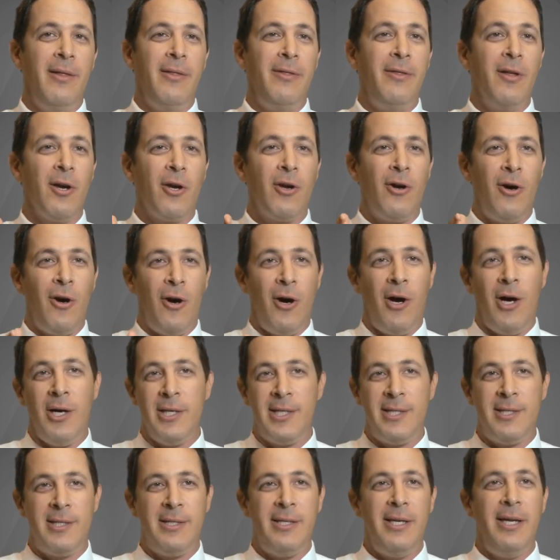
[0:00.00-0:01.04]
the
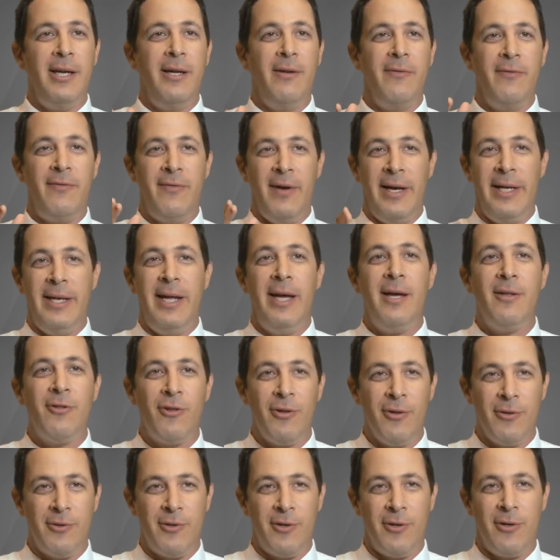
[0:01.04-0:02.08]
cost in
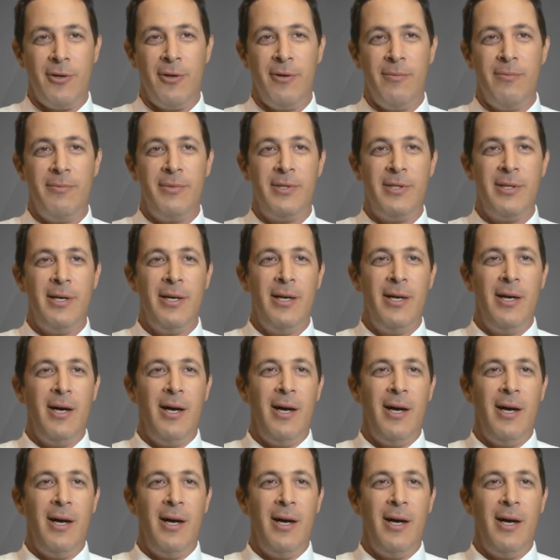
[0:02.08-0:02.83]
financial terms